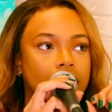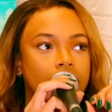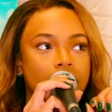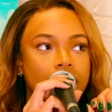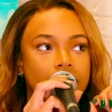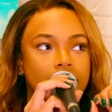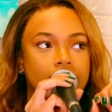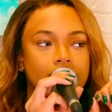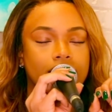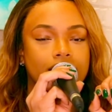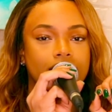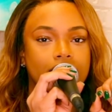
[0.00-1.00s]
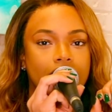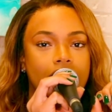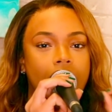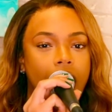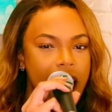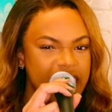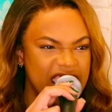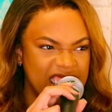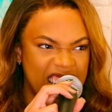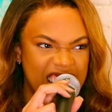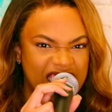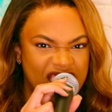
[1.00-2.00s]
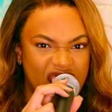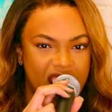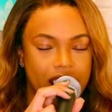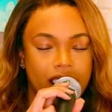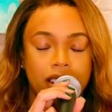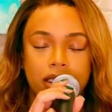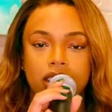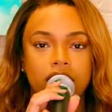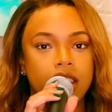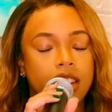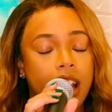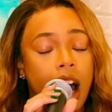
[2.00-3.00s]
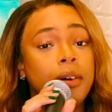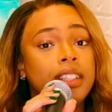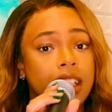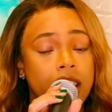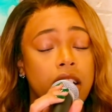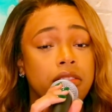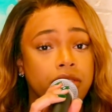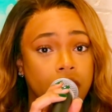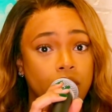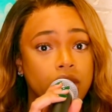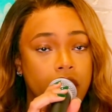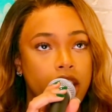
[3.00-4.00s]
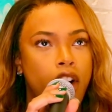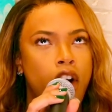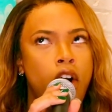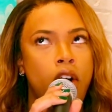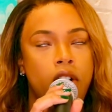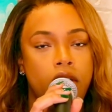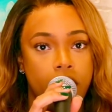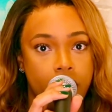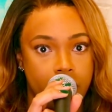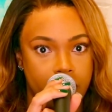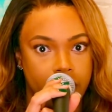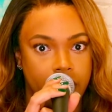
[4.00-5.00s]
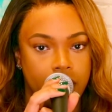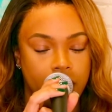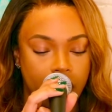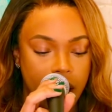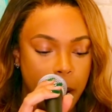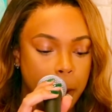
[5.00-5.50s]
"Oh, I guess it is dark." I was hitting that flow state hard. Okay.